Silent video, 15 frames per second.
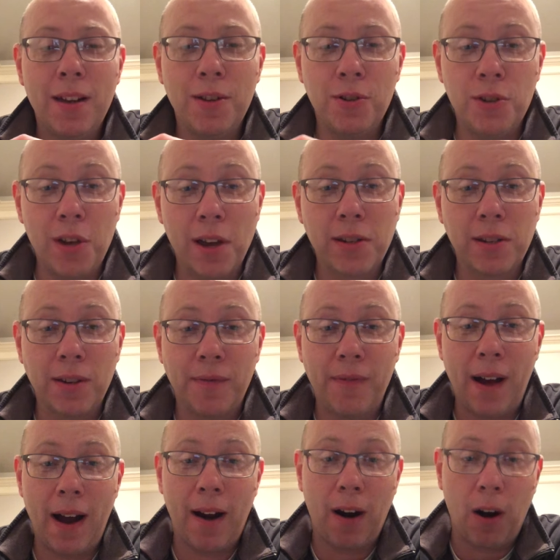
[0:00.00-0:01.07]

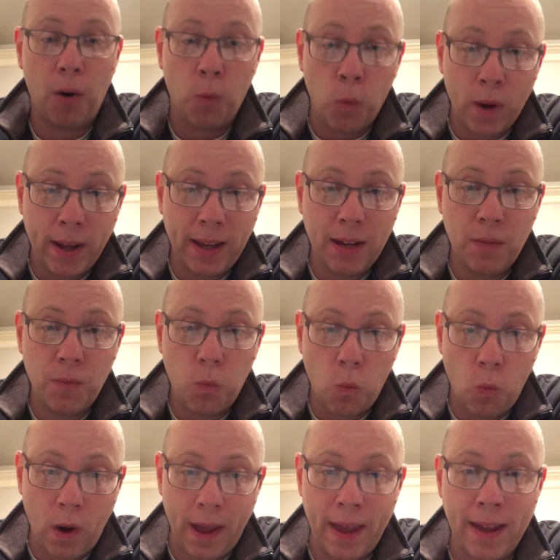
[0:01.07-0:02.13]
justify our wicked
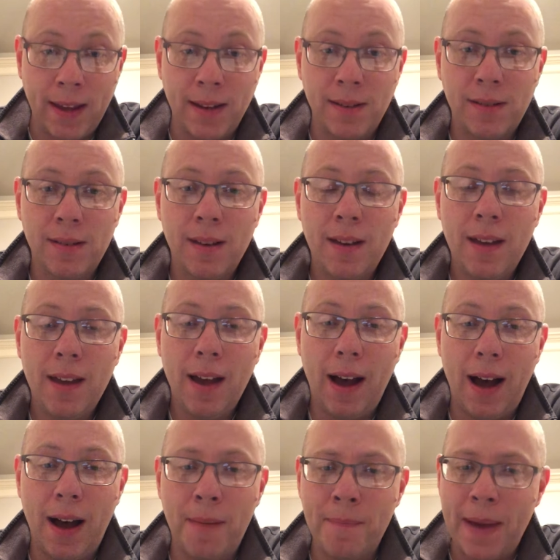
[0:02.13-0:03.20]
ways,
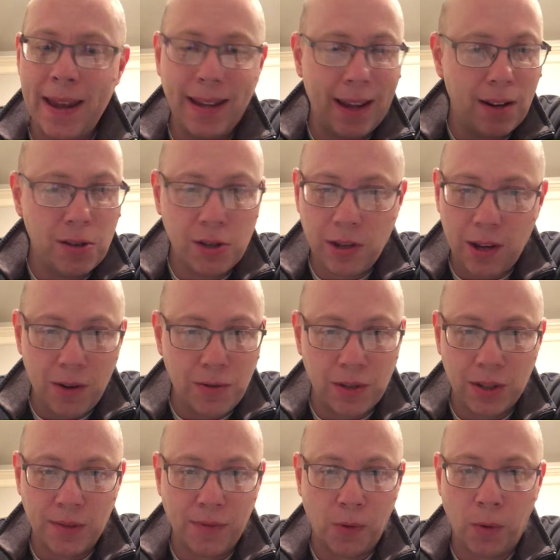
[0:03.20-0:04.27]
uh, make
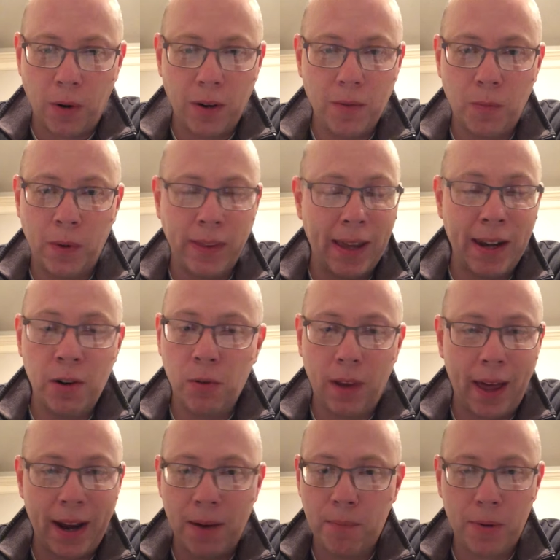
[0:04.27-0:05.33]
excuses for it when they don't
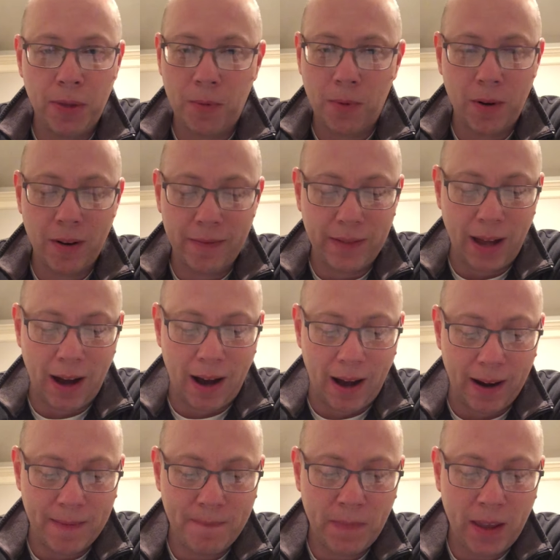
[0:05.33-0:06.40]
line up with the Word of
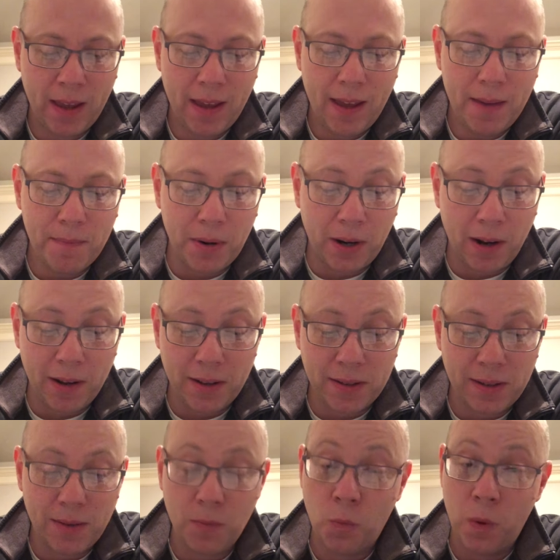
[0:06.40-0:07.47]
God,
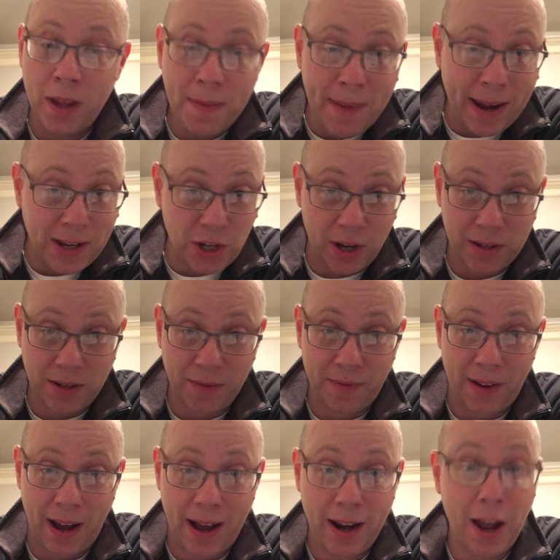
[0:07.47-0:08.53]
because we may
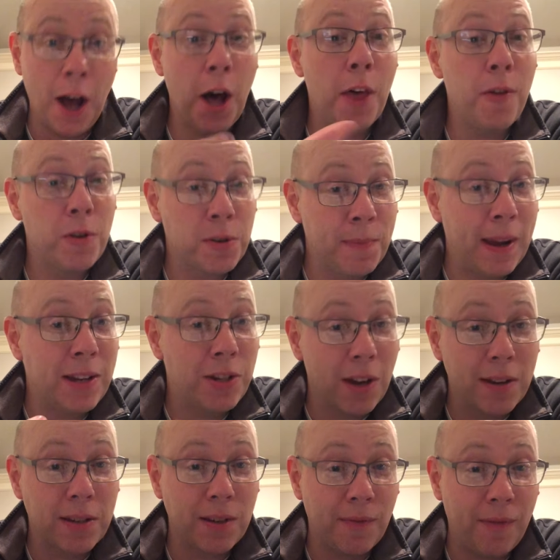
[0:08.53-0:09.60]
justify it. Others may
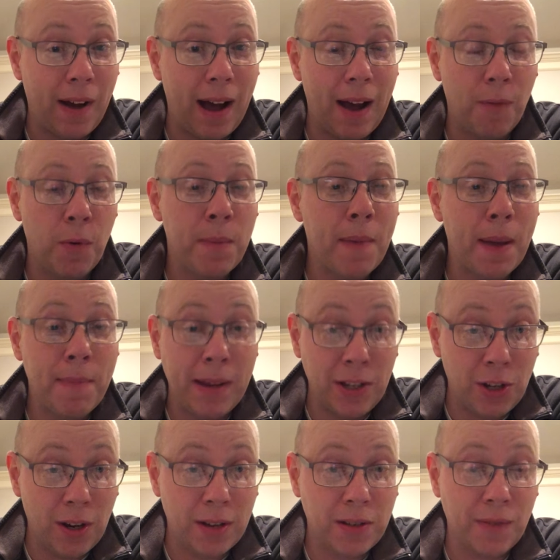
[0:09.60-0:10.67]
justify it. We may be
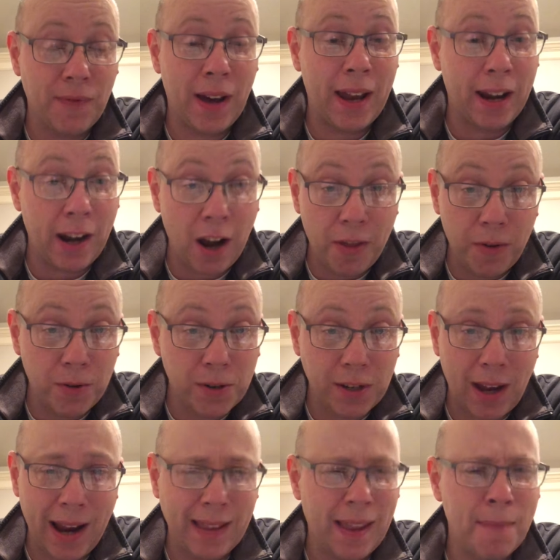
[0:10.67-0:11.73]
justified in others'
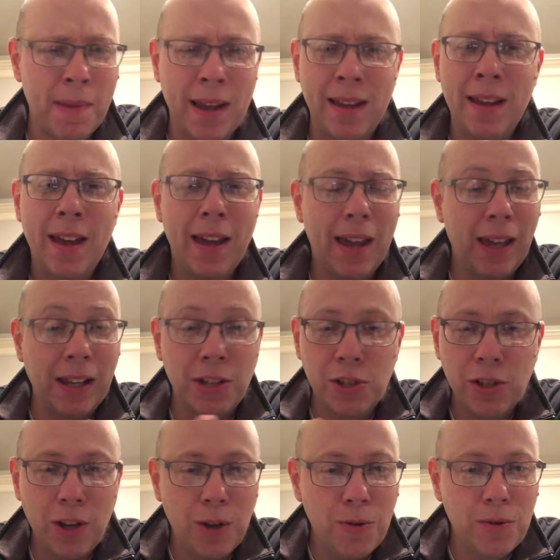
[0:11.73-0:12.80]
sight. They may
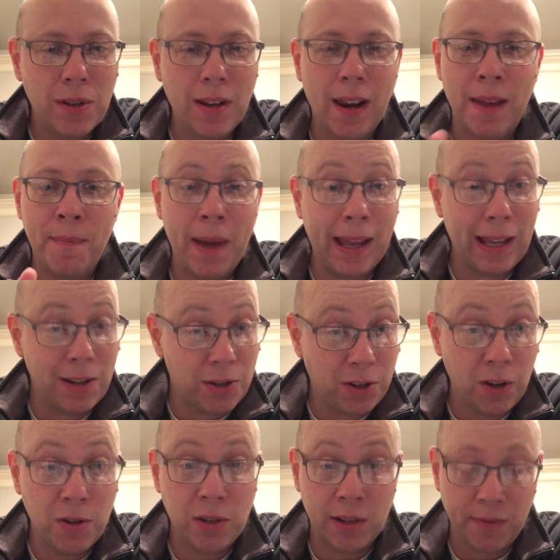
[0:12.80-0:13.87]
excuse it and make
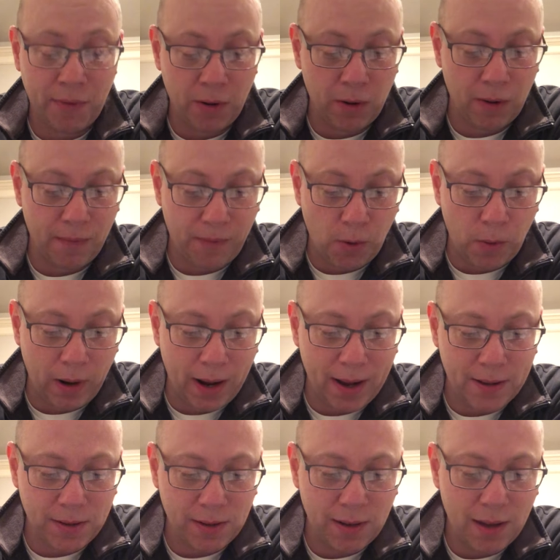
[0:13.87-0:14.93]
excuses for, for
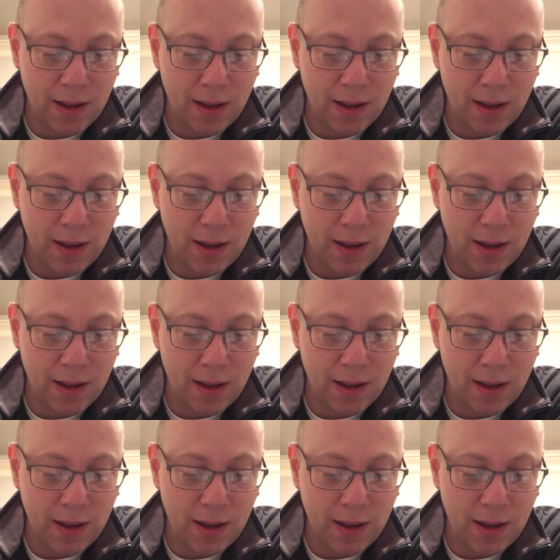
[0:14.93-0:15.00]
us.